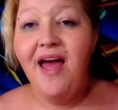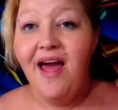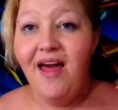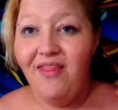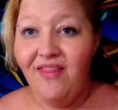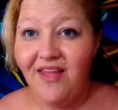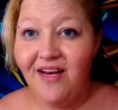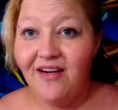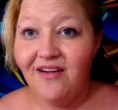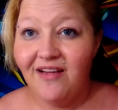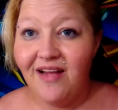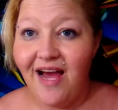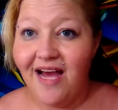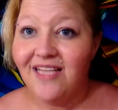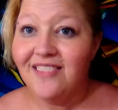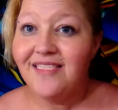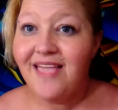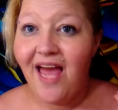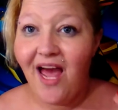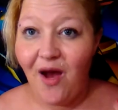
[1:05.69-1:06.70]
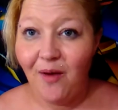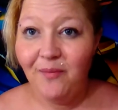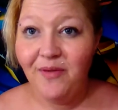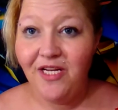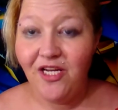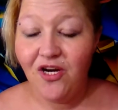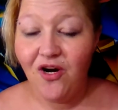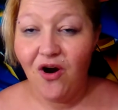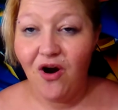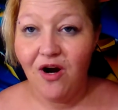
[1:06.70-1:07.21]
And then it'll ask how
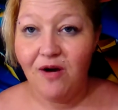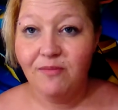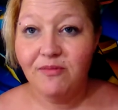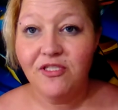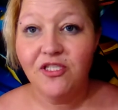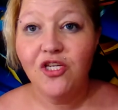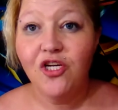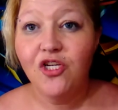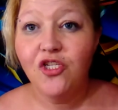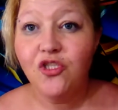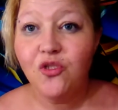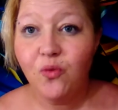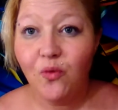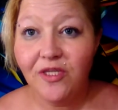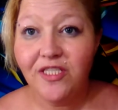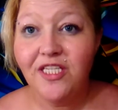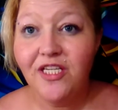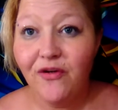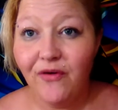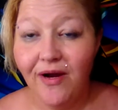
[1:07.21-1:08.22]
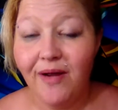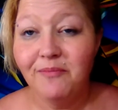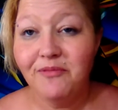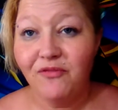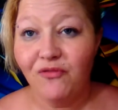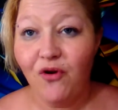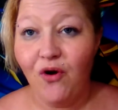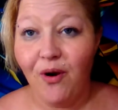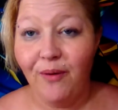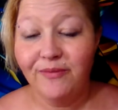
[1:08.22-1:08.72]
many carbs. 20 grams
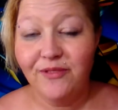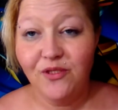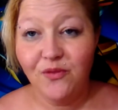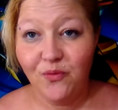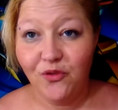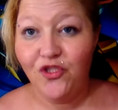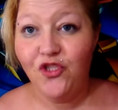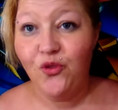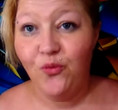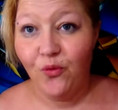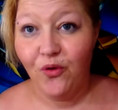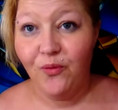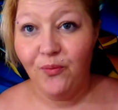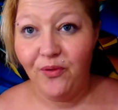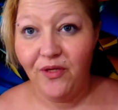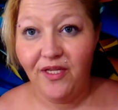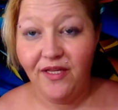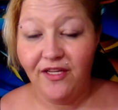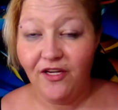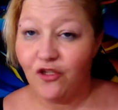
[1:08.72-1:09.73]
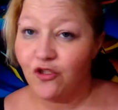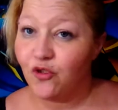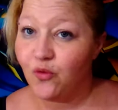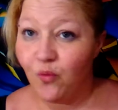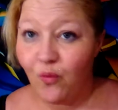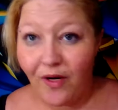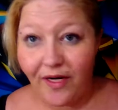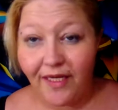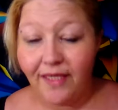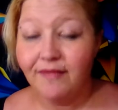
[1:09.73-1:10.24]
of carbs is what you want to put in there.
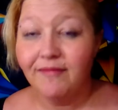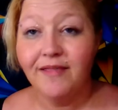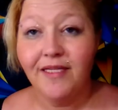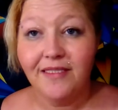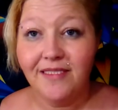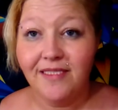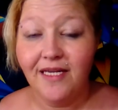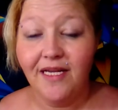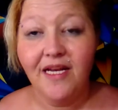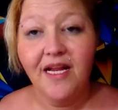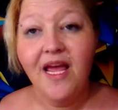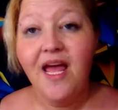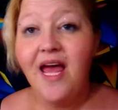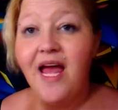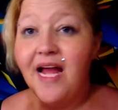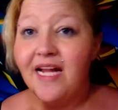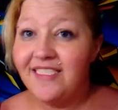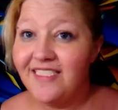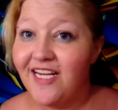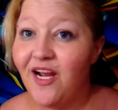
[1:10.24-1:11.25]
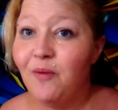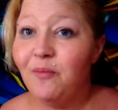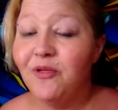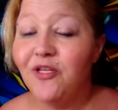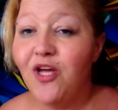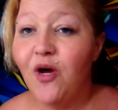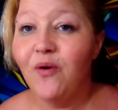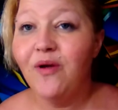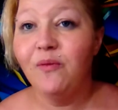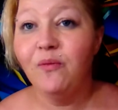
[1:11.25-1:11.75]
20. That's it. And down
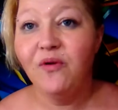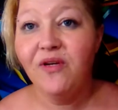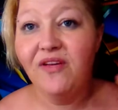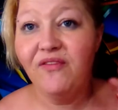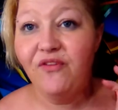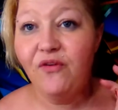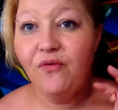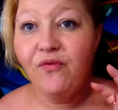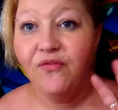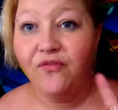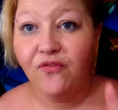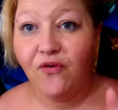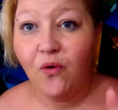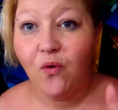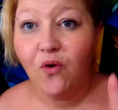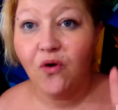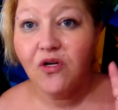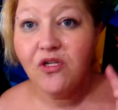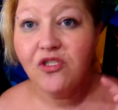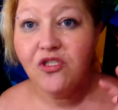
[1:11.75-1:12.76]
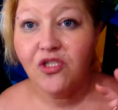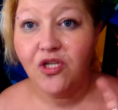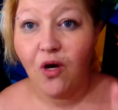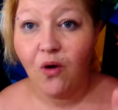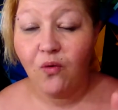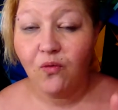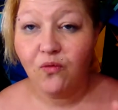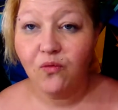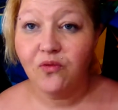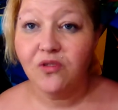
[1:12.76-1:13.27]
below, it will give you four
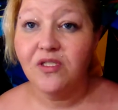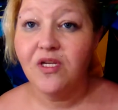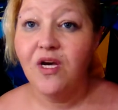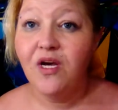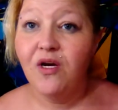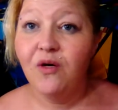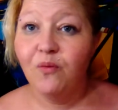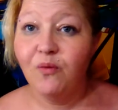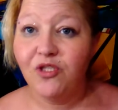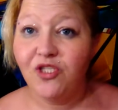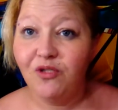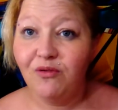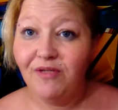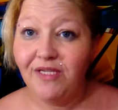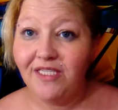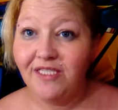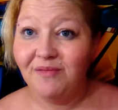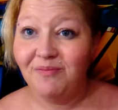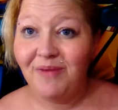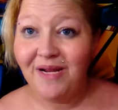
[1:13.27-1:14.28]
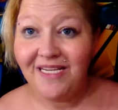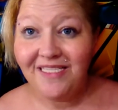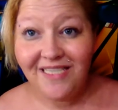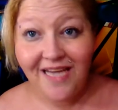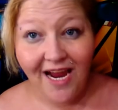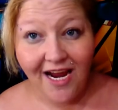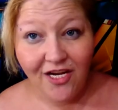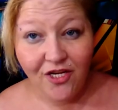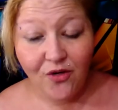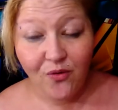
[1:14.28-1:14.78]
totals. What you need to
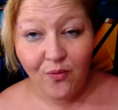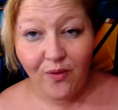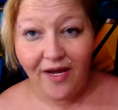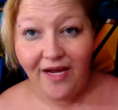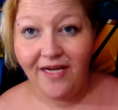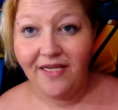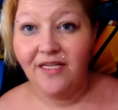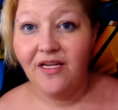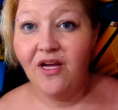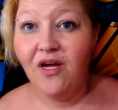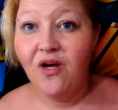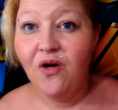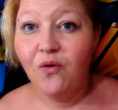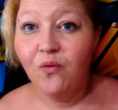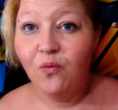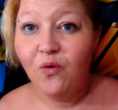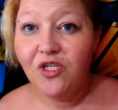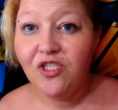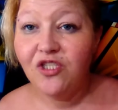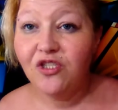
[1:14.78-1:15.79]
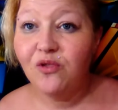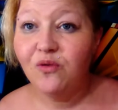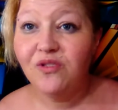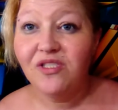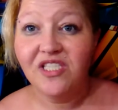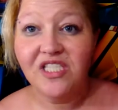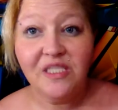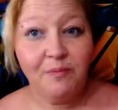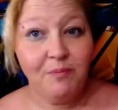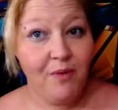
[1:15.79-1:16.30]
maintain your weight, one to lose
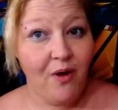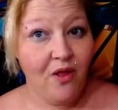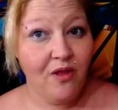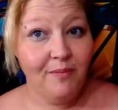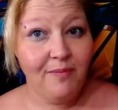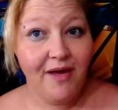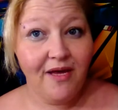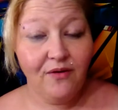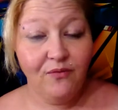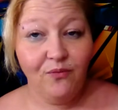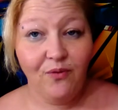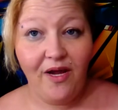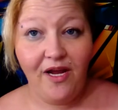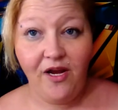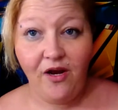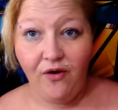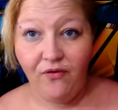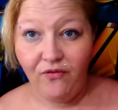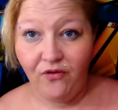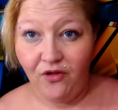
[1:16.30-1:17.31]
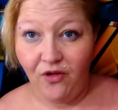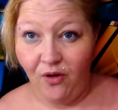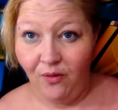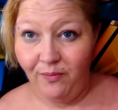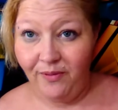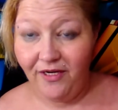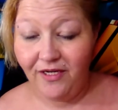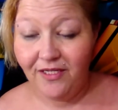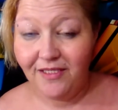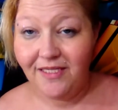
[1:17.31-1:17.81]
a small amount of weight over a
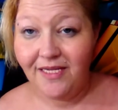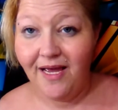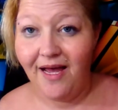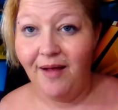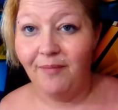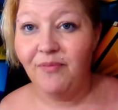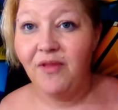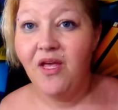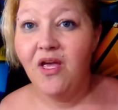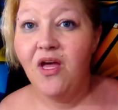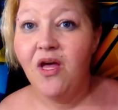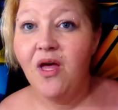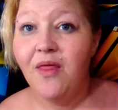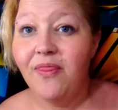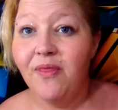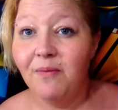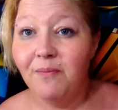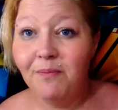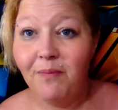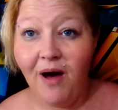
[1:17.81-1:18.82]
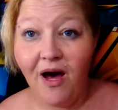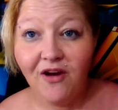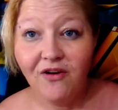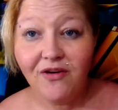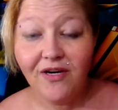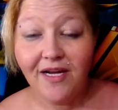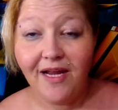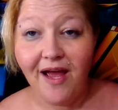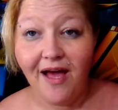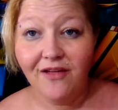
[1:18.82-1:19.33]
long period of time, the
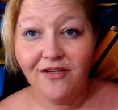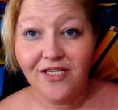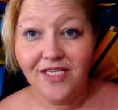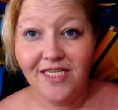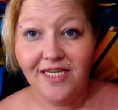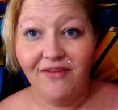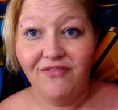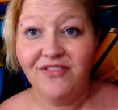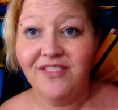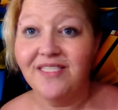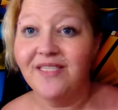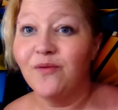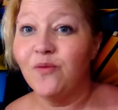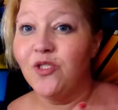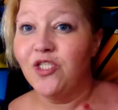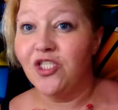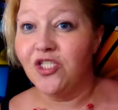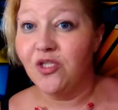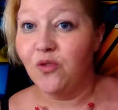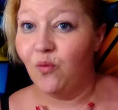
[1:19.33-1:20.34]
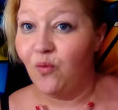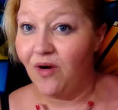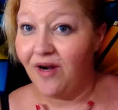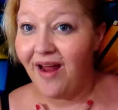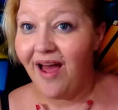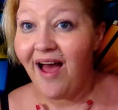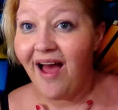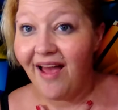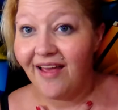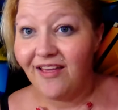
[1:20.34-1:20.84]
moderate calorie deficit, which is the
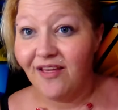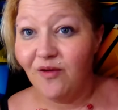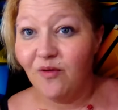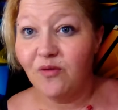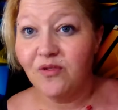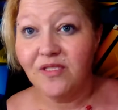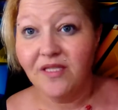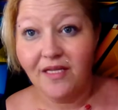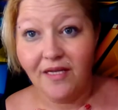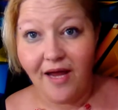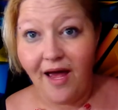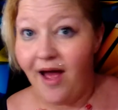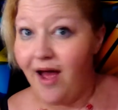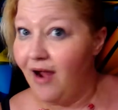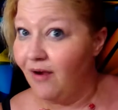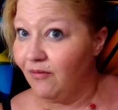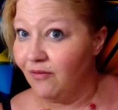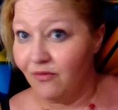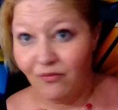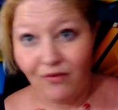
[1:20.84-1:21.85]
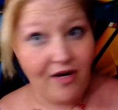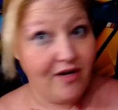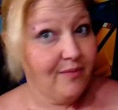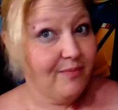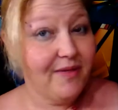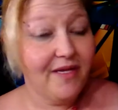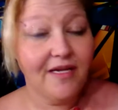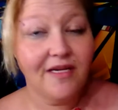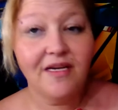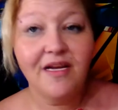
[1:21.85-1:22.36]
one I use that I would
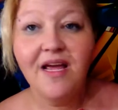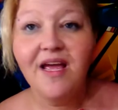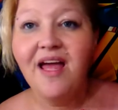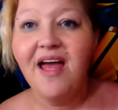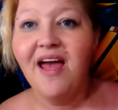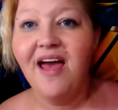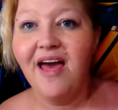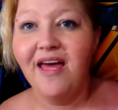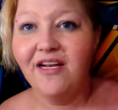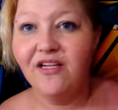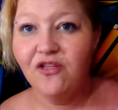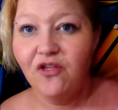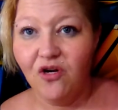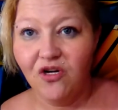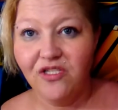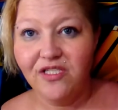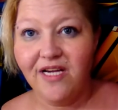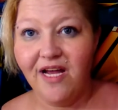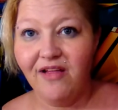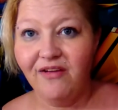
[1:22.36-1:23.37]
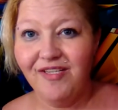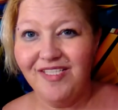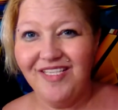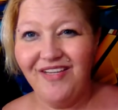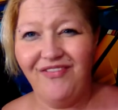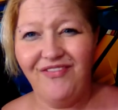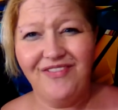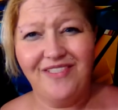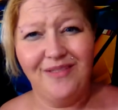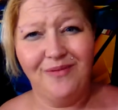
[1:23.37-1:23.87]
recommend, and a large calorie
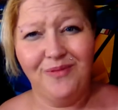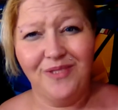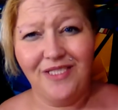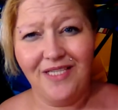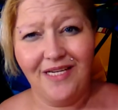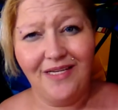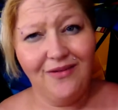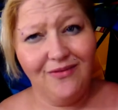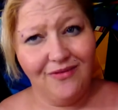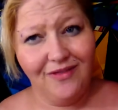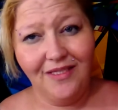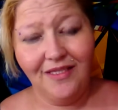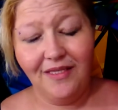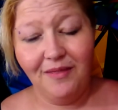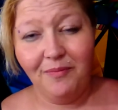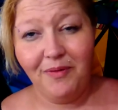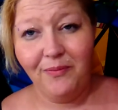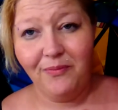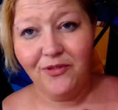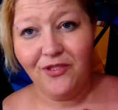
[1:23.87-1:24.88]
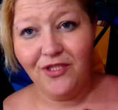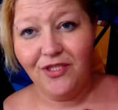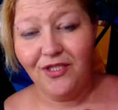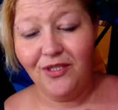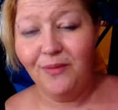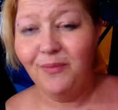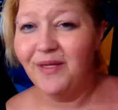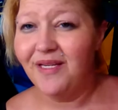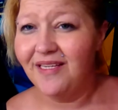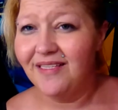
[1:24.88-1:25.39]
deficit, which I don't really think people should
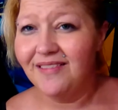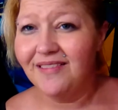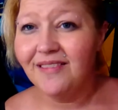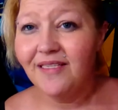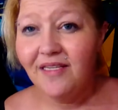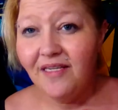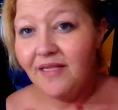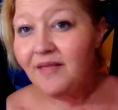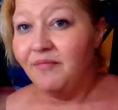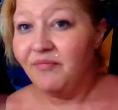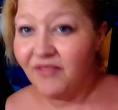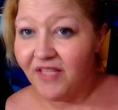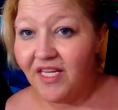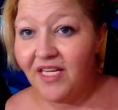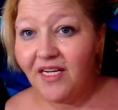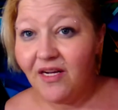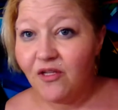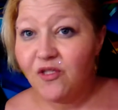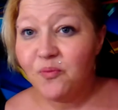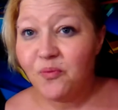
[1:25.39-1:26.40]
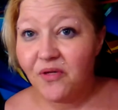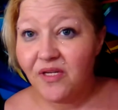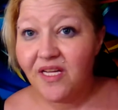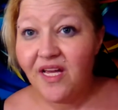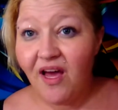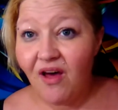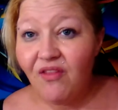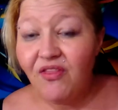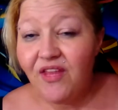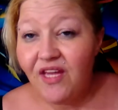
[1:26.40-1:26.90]
do because keto is pretty
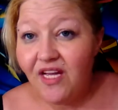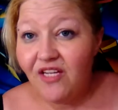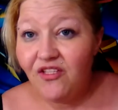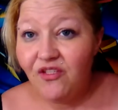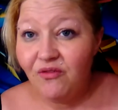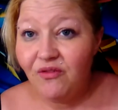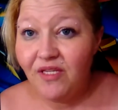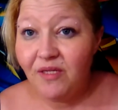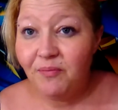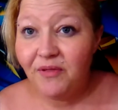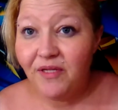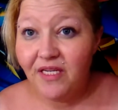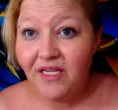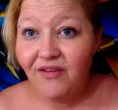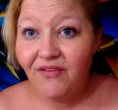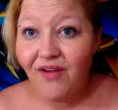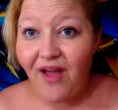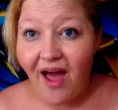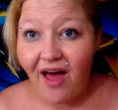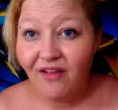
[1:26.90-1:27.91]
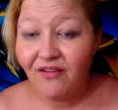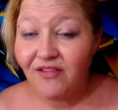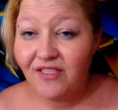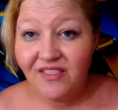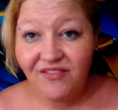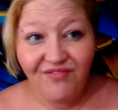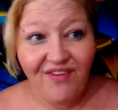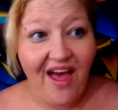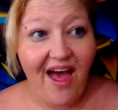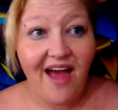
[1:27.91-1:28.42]
healthy and you need plenty of
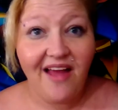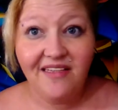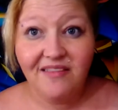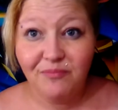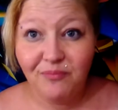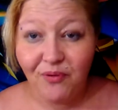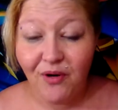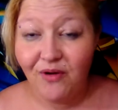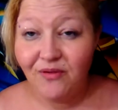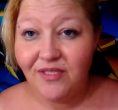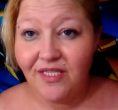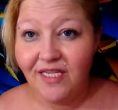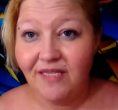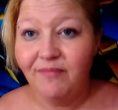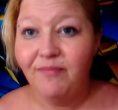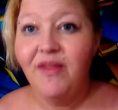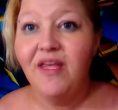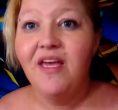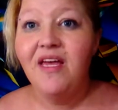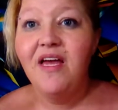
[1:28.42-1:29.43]
calories, fat, and protein.